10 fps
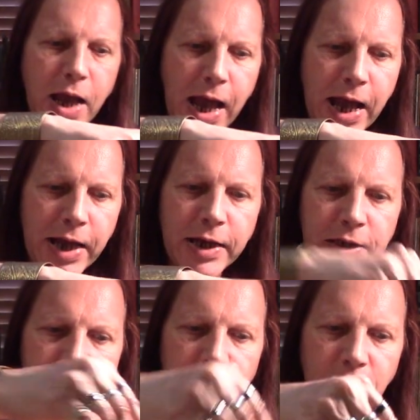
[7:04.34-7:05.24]

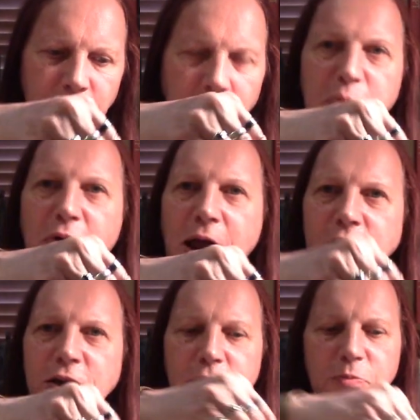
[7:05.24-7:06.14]
And the
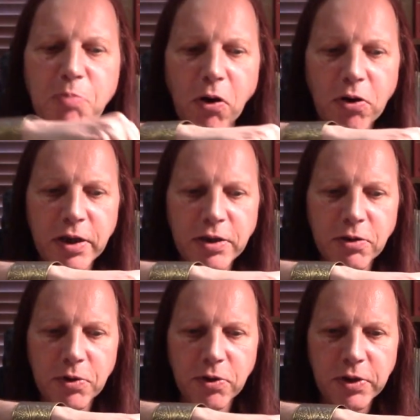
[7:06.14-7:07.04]
brand new bottling
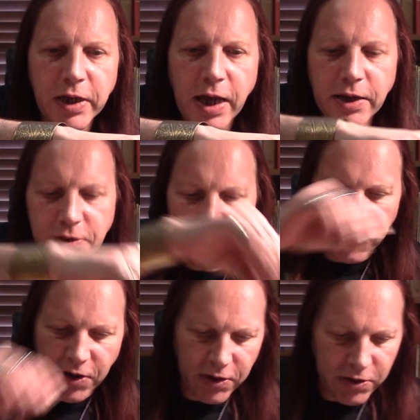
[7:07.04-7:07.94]
that we're looking at,
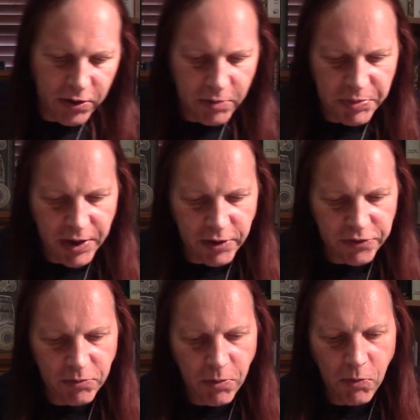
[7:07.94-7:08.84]
that the
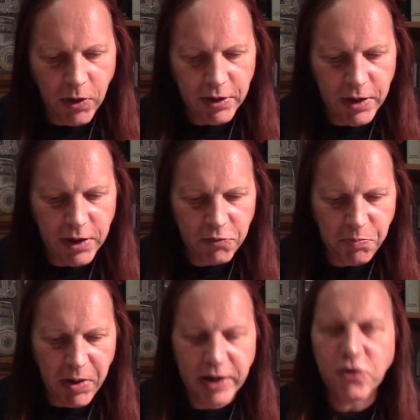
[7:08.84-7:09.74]
penultimate one, is
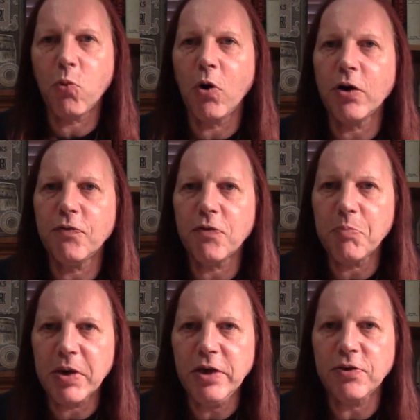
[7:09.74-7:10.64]
batch one of the
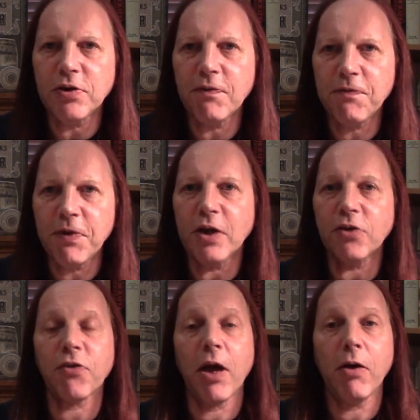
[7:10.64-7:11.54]
peated
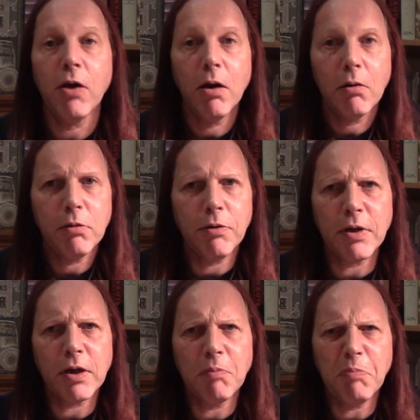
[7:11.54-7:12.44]
finish. Now, you're
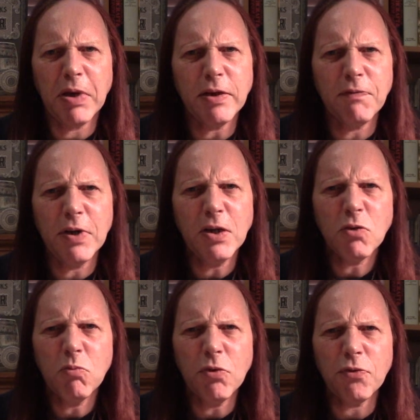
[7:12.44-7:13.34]
thinking, peated
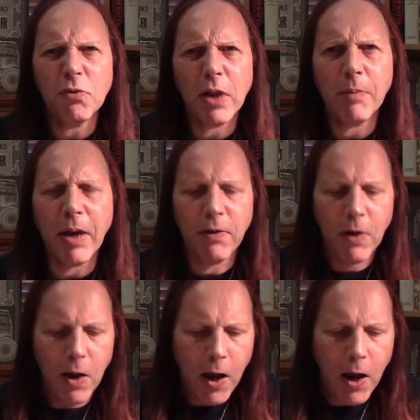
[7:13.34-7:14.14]
finish? What's all that about?